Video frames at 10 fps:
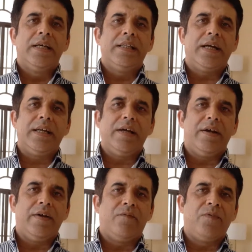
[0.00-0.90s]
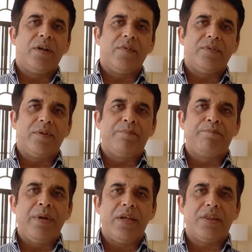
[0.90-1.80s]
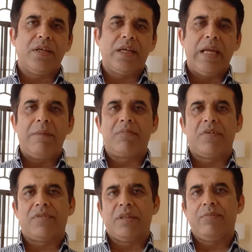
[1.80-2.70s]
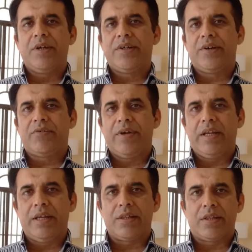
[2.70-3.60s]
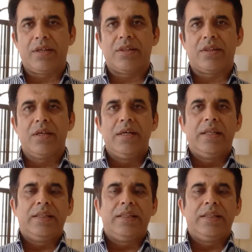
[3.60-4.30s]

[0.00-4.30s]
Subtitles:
that one of the basic aims of simulator trainings is